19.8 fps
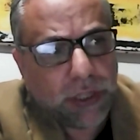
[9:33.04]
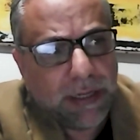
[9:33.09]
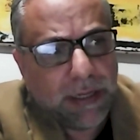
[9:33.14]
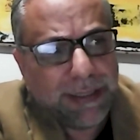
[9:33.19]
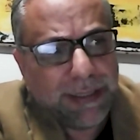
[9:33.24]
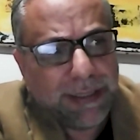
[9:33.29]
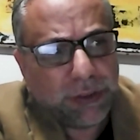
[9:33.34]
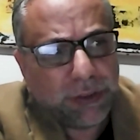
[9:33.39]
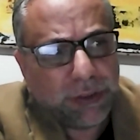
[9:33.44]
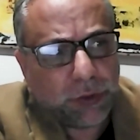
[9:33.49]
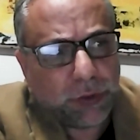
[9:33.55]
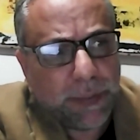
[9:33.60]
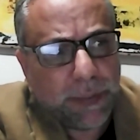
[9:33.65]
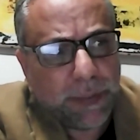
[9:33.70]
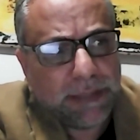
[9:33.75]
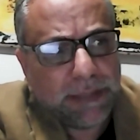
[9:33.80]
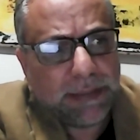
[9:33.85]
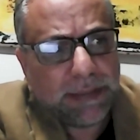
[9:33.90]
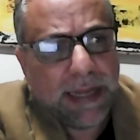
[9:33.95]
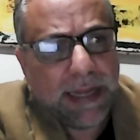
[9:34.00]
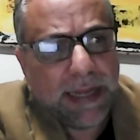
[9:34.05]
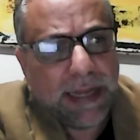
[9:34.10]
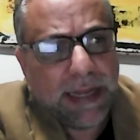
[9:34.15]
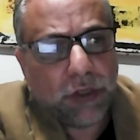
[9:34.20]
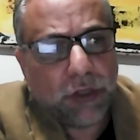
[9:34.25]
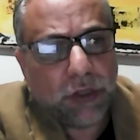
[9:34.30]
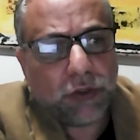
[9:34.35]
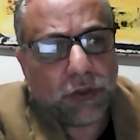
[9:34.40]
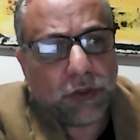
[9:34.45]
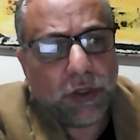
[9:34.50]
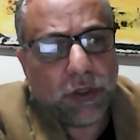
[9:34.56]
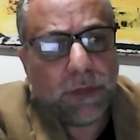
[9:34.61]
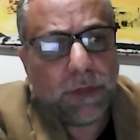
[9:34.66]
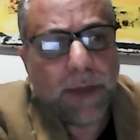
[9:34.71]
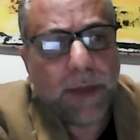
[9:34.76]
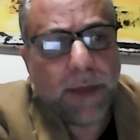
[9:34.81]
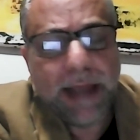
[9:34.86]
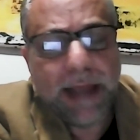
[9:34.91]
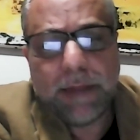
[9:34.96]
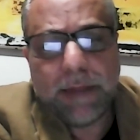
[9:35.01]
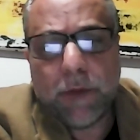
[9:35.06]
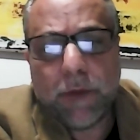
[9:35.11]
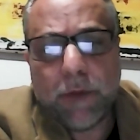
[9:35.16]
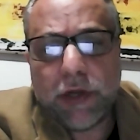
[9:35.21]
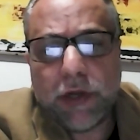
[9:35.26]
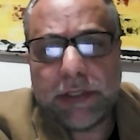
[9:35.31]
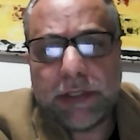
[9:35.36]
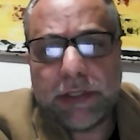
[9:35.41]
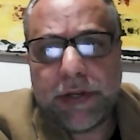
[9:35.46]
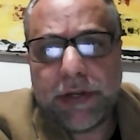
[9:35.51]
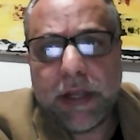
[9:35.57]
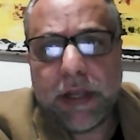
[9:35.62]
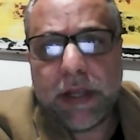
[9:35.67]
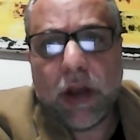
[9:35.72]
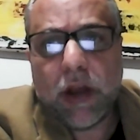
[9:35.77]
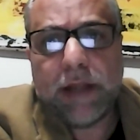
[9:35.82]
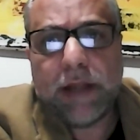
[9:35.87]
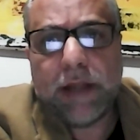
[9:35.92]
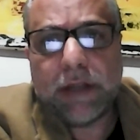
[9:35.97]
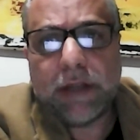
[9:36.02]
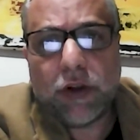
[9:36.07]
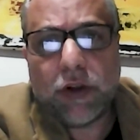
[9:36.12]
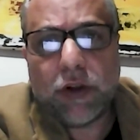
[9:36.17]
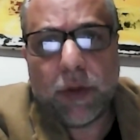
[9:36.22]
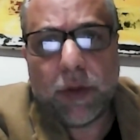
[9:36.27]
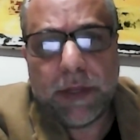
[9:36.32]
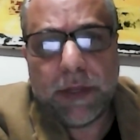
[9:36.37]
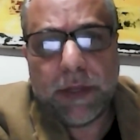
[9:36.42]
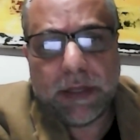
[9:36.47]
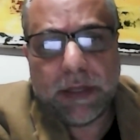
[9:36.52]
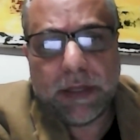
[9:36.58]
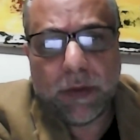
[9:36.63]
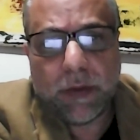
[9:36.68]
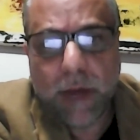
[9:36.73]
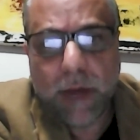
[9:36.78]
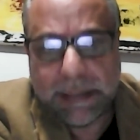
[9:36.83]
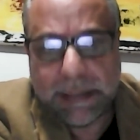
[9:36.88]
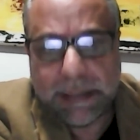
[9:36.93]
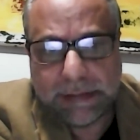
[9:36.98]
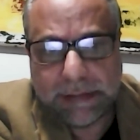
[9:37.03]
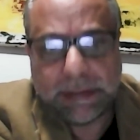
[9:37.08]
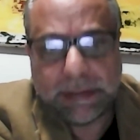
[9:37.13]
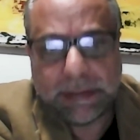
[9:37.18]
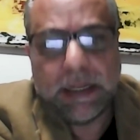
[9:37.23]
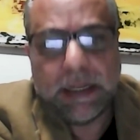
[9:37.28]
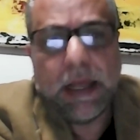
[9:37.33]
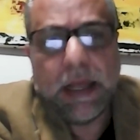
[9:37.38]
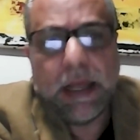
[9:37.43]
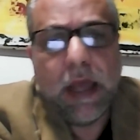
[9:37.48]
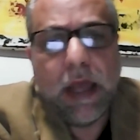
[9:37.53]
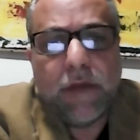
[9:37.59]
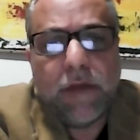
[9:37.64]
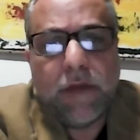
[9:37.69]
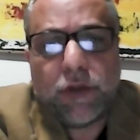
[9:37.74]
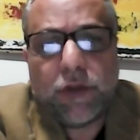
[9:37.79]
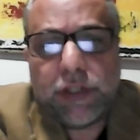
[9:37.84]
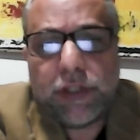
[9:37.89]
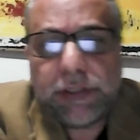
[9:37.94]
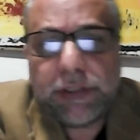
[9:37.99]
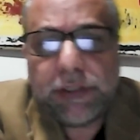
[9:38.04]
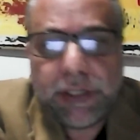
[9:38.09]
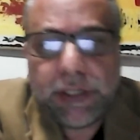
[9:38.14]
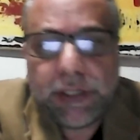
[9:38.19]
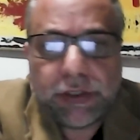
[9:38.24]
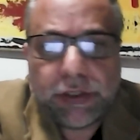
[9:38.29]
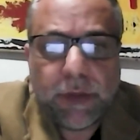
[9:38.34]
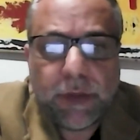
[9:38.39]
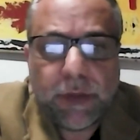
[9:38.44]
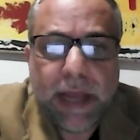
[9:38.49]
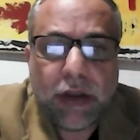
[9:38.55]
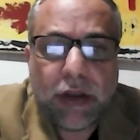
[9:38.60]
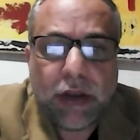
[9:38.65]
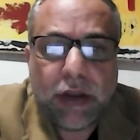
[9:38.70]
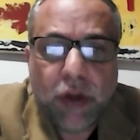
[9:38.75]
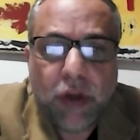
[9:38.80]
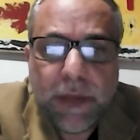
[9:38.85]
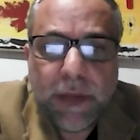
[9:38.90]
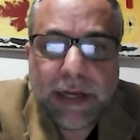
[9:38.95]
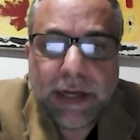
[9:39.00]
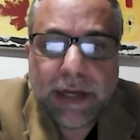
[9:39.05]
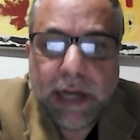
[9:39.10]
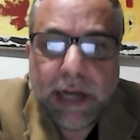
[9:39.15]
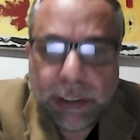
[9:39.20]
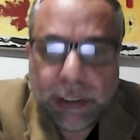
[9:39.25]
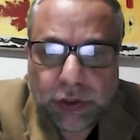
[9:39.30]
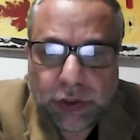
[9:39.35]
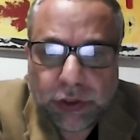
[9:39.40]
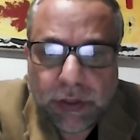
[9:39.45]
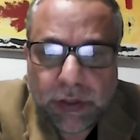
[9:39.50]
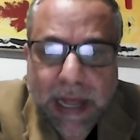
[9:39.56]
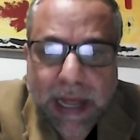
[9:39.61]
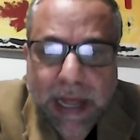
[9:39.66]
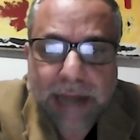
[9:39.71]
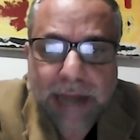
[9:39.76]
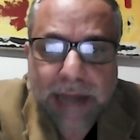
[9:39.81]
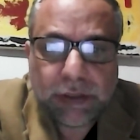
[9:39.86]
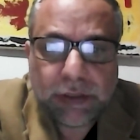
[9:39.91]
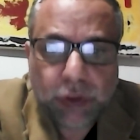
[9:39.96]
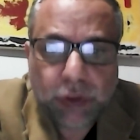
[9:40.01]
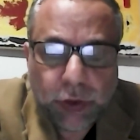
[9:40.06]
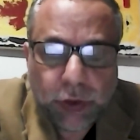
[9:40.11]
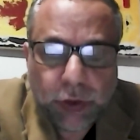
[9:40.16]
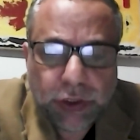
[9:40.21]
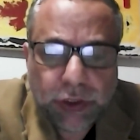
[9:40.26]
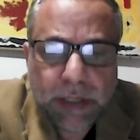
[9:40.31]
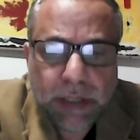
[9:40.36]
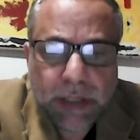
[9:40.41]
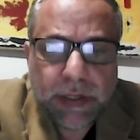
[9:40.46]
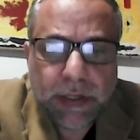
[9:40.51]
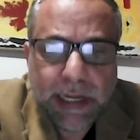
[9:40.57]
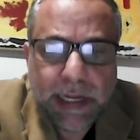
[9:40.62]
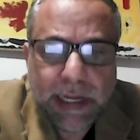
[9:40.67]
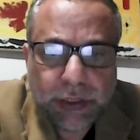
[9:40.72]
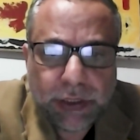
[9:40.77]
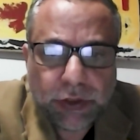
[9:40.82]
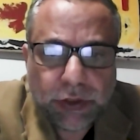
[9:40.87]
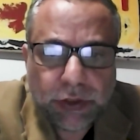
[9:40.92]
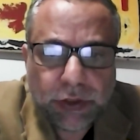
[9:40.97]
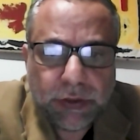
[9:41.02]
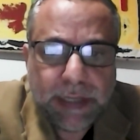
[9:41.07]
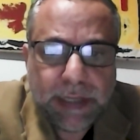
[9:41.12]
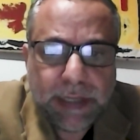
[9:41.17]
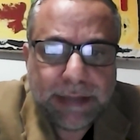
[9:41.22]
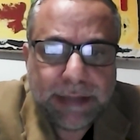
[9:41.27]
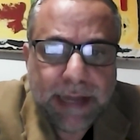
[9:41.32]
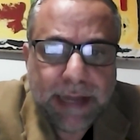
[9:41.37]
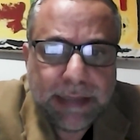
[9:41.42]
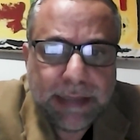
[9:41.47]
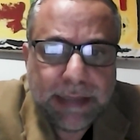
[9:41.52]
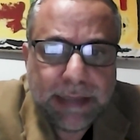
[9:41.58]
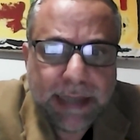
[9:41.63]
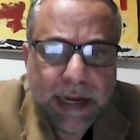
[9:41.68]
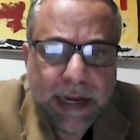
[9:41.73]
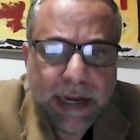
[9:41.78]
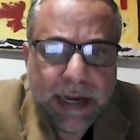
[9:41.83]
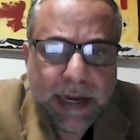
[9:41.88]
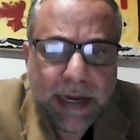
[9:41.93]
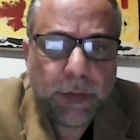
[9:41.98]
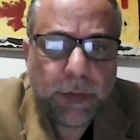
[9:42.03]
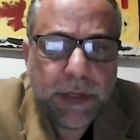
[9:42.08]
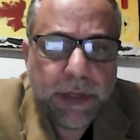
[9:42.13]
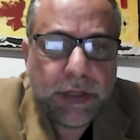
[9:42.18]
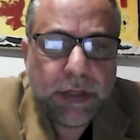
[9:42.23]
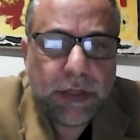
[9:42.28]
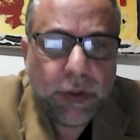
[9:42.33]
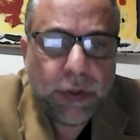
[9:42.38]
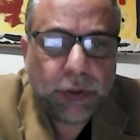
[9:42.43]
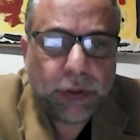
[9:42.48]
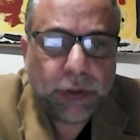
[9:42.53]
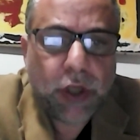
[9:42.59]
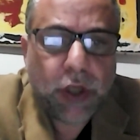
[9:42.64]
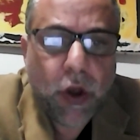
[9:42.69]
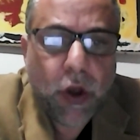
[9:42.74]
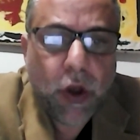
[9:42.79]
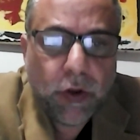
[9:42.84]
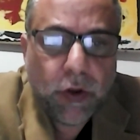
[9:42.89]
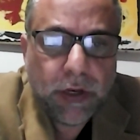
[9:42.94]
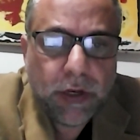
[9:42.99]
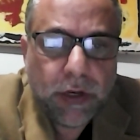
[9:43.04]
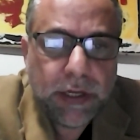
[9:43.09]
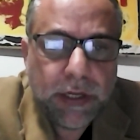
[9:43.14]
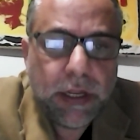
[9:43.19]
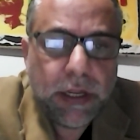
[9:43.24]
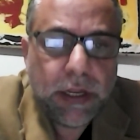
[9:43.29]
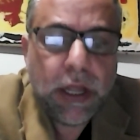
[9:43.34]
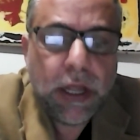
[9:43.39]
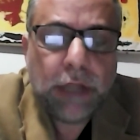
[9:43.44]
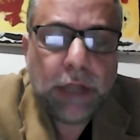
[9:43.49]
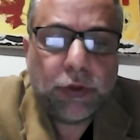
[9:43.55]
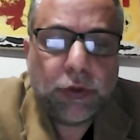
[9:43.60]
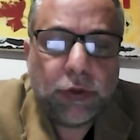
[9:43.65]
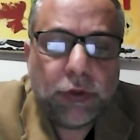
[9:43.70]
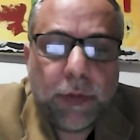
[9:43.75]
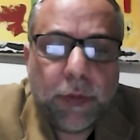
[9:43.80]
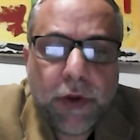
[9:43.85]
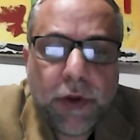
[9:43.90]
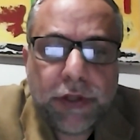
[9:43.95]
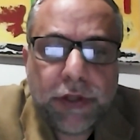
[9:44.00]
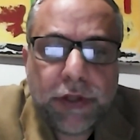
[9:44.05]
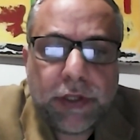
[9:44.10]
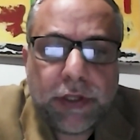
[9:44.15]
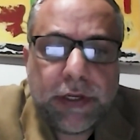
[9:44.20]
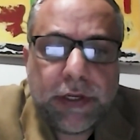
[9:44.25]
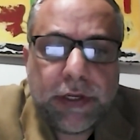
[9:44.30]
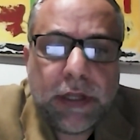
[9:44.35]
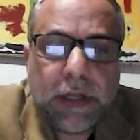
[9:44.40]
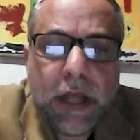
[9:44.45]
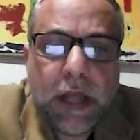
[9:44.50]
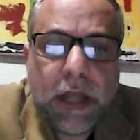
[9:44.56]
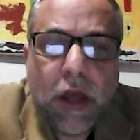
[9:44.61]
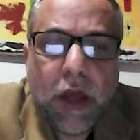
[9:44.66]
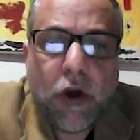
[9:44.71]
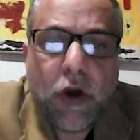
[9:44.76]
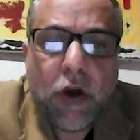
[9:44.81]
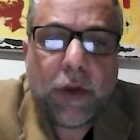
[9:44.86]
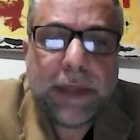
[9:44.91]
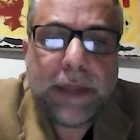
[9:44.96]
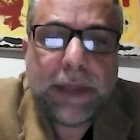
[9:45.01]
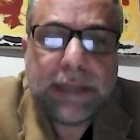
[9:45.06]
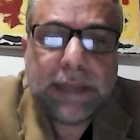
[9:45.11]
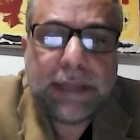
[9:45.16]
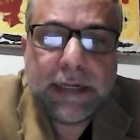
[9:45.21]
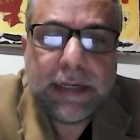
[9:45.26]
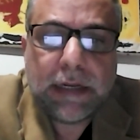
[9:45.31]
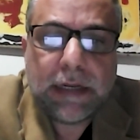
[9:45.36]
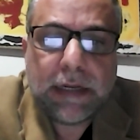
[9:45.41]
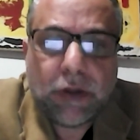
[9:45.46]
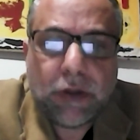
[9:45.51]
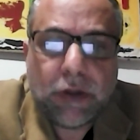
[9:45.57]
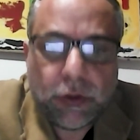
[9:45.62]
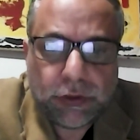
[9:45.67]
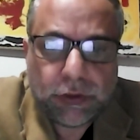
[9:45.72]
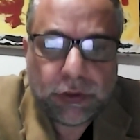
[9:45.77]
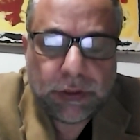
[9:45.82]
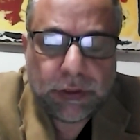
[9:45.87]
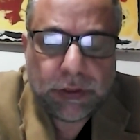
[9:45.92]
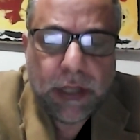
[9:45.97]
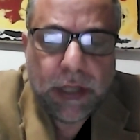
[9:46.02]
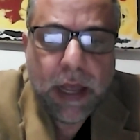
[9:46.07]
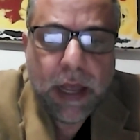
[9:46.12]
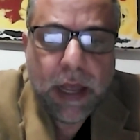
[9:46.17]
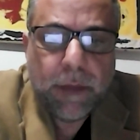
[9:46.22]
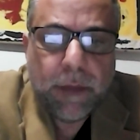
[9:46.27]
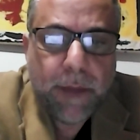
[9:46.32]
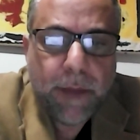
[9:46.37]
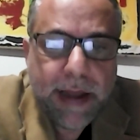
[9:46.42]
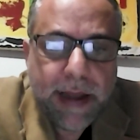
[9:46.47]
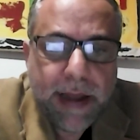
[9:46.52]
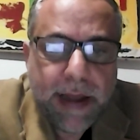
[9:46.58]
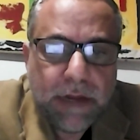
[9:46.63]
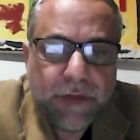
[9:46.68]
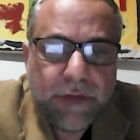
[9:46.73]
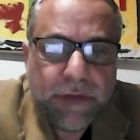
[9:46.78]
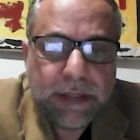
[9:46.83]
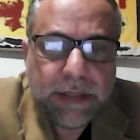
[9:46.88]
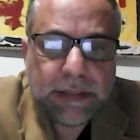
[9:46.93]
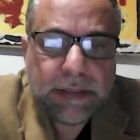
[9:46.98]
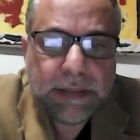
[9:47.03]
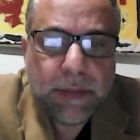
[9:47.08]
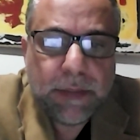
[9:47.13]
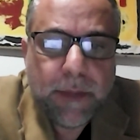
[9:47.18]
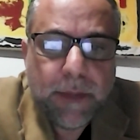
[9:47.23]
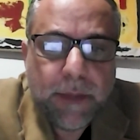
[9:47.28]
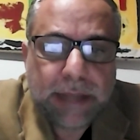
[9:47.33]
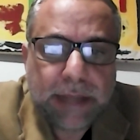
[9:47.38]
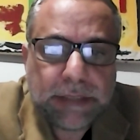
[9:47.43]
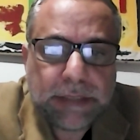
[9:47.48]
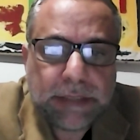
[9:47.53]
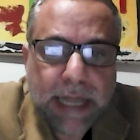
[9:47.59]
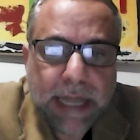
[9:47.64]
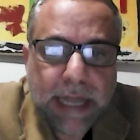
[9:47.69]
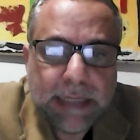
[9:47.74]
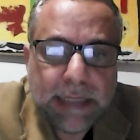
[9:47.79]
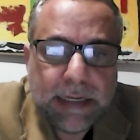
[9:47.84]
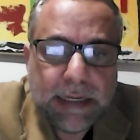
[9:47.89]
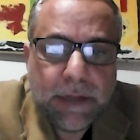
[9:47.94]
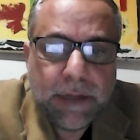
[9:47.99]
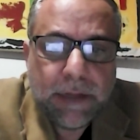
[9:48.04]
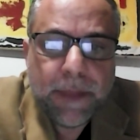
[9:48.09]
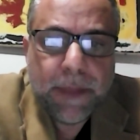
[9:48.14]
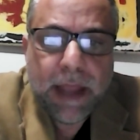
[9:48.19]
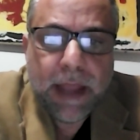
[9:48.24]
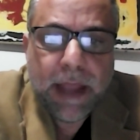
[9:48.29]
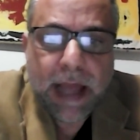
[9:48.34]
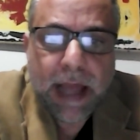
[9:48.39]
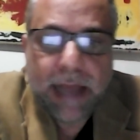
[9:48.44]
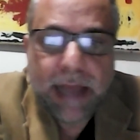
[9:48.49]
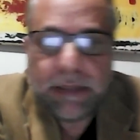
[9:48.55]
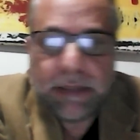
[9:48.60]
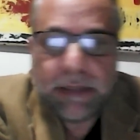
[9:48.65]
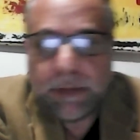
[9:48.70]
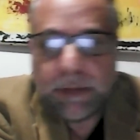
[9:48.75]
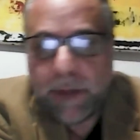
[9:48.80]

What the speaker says: instrument, and not only by monetary and economic ones. For this reason, economic relations are social relations that cannot be reduced only to monetary or material cost benefits, but rather high